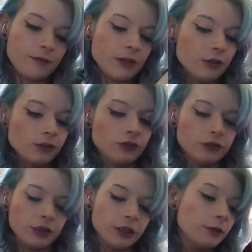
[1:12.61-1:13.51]
fit their
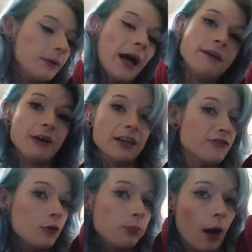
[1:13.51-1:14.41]
shoes in here, but I've had
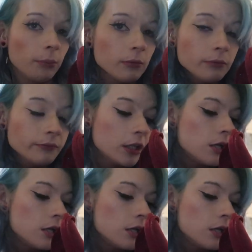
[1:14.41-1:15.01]
no problem.